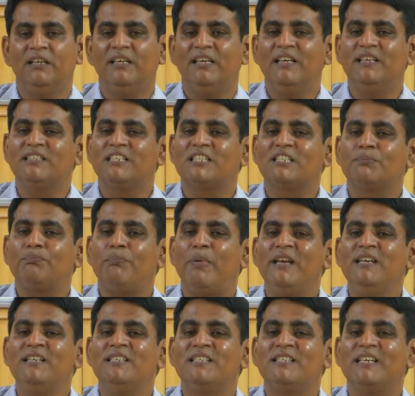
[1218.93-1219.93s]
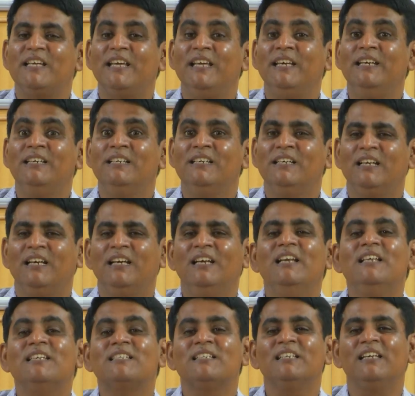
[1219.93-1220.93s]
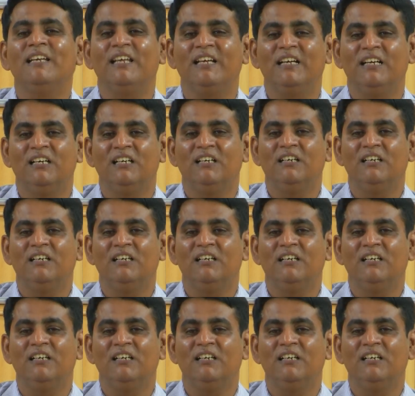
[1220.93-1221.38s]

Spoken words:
is spent in listening.